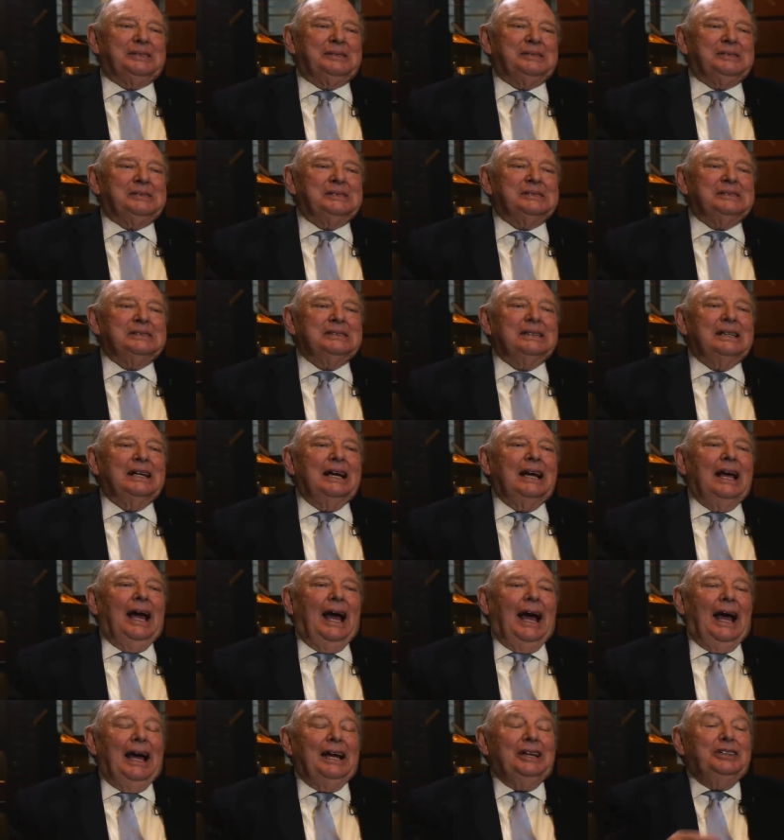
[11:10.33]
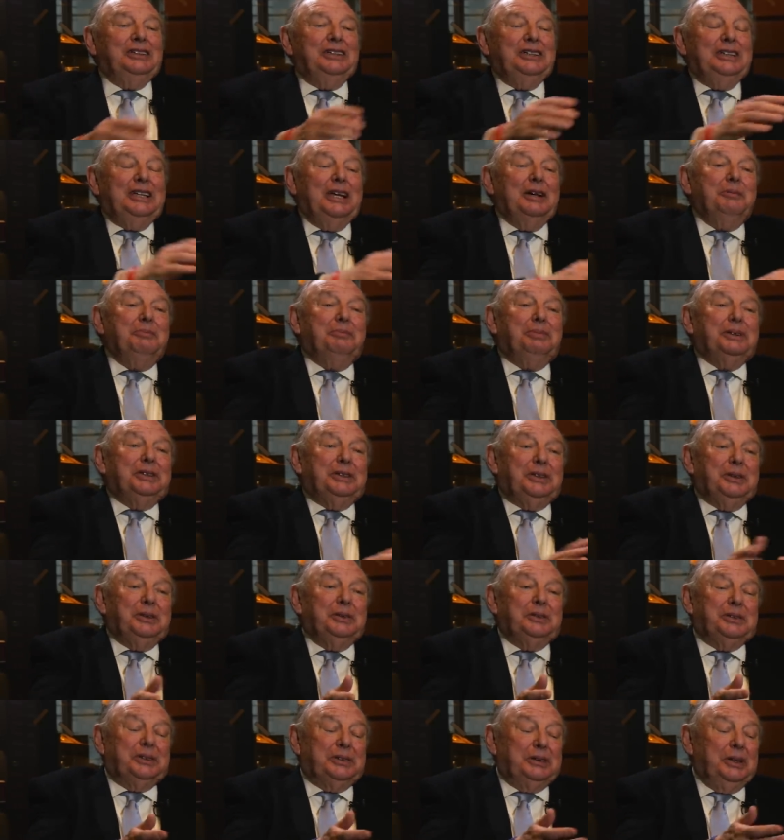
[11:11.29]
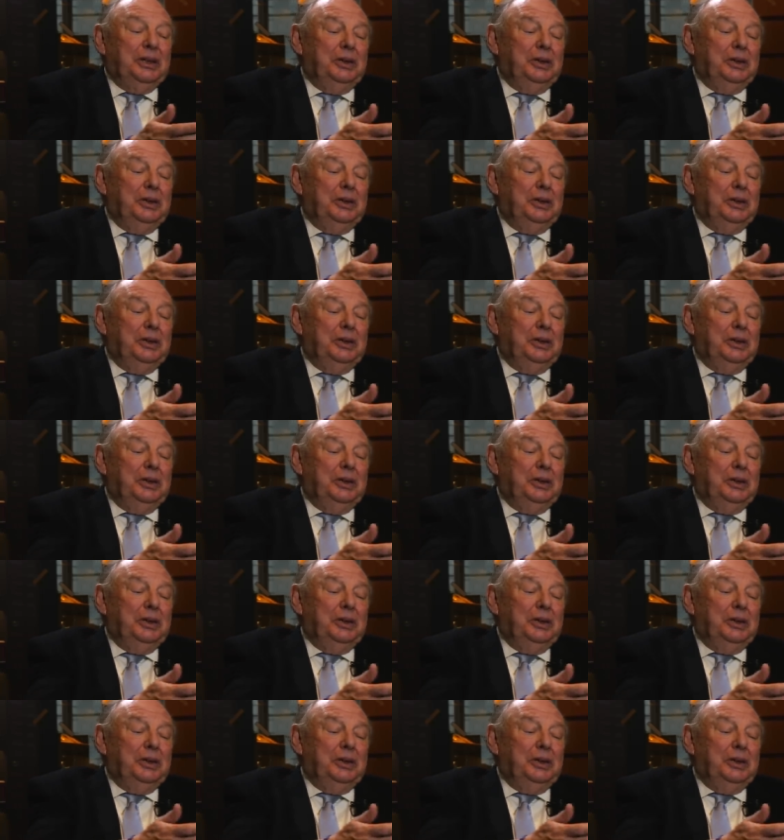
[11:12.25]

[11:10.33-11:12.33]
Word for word: Mm. And she then produced